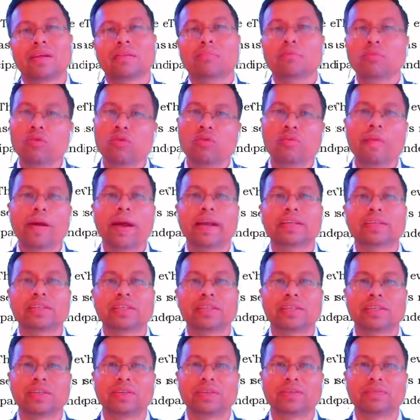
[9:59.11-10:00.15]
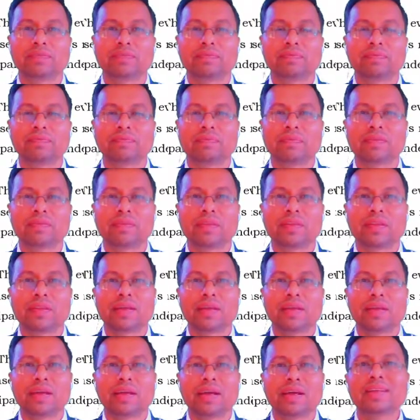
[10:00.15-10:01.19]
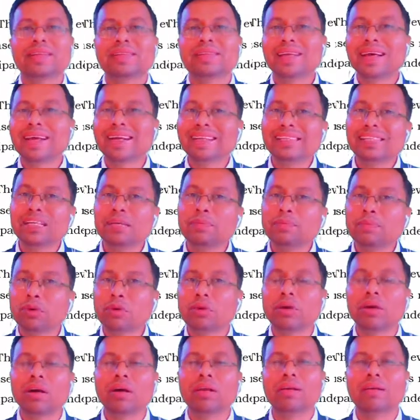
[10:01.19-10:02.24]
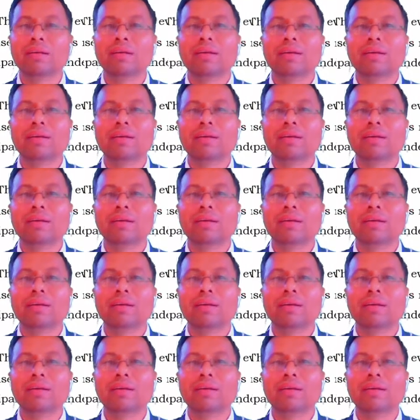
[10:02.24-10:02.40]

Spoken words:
movement. it's reciprocal